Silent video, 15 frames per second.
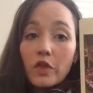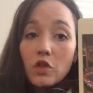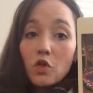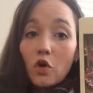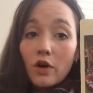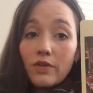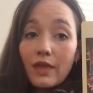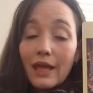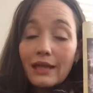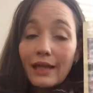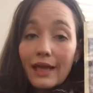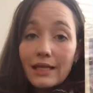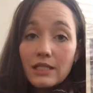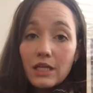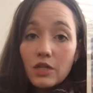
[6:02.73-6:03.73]
the North
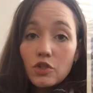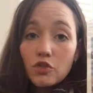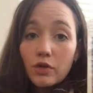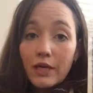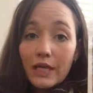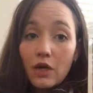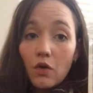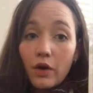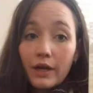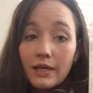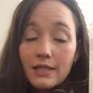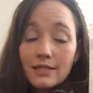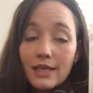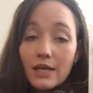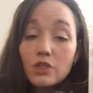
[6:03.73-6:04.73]
Atlantic Treaty
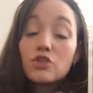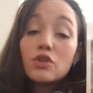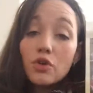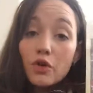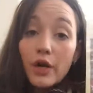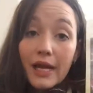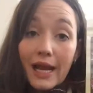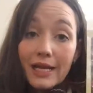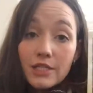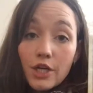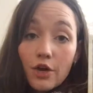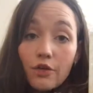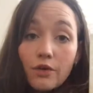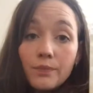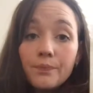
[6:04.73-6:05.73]
Organization, or
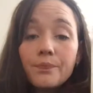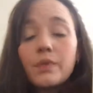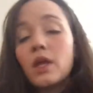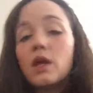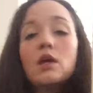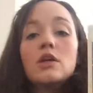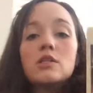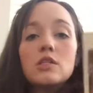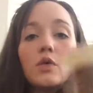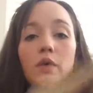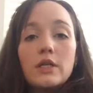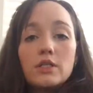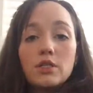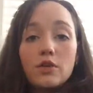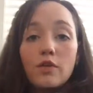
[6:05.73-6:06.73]
NATO. So we
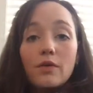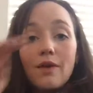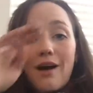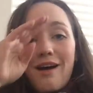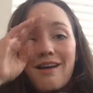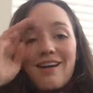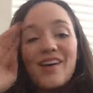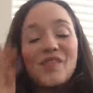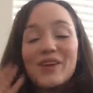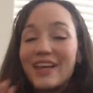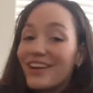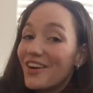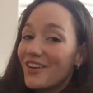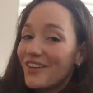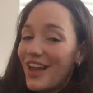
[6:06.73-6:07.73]

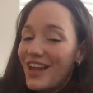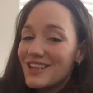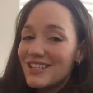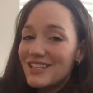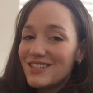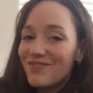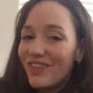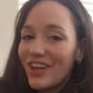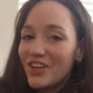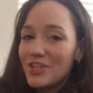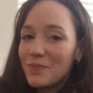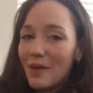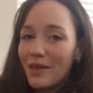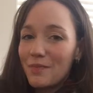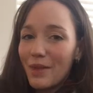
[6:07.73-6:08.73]
get our handy finger
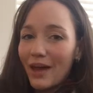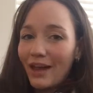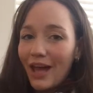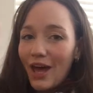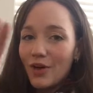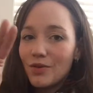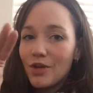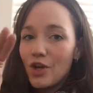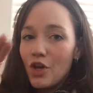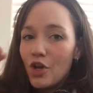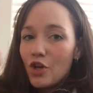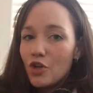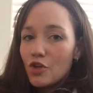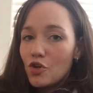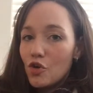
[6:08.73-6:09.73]
spelling back out,
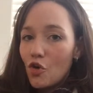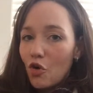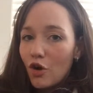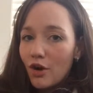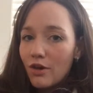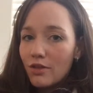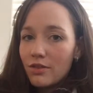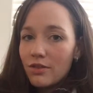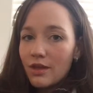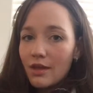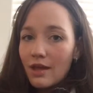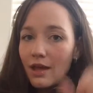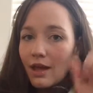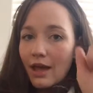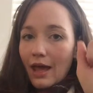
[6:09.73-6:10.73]
North
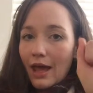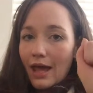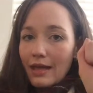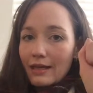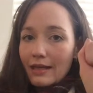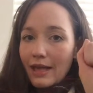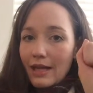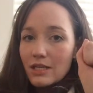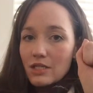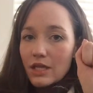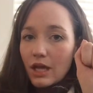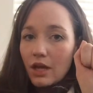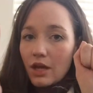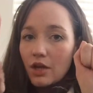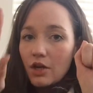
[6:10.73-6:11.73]

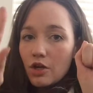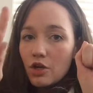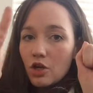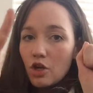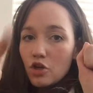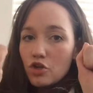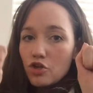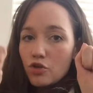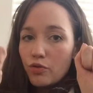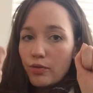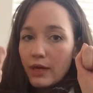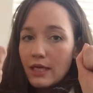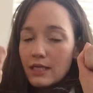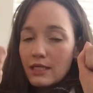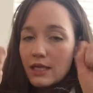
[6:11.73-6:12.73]
Atlantic
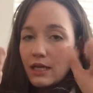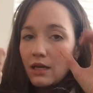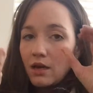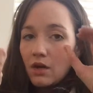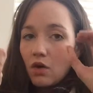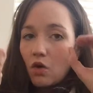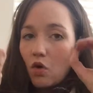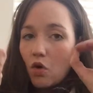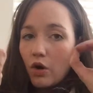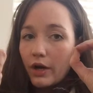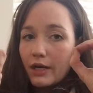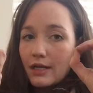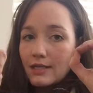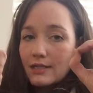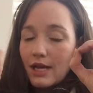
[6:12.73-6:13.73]
Treaty
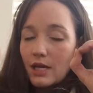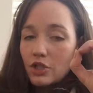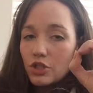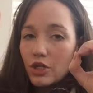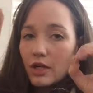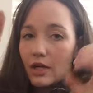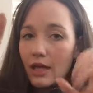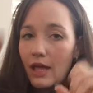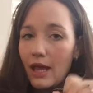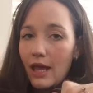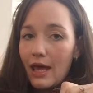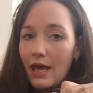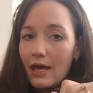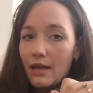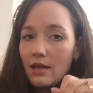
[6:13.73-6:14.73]
Organization,
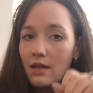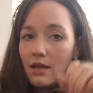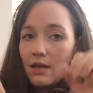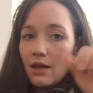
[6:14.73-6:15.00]
N-A-T-O,